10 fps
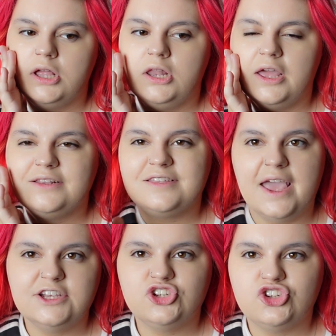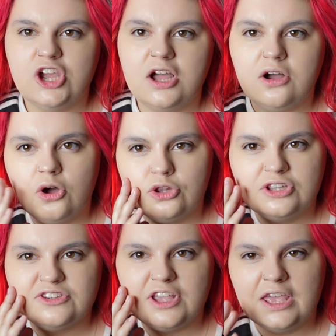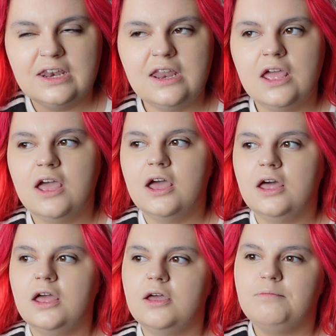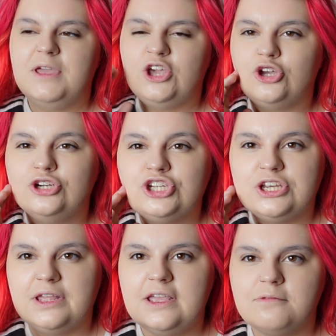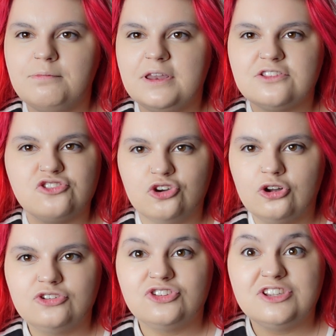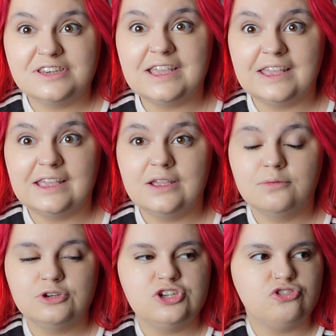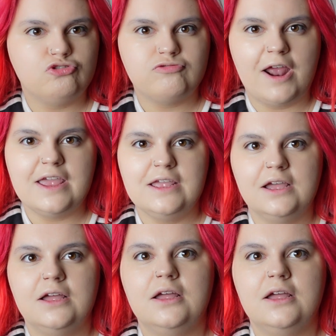like texture on the skin, a bit cushiony, but it's not sticky, which is great.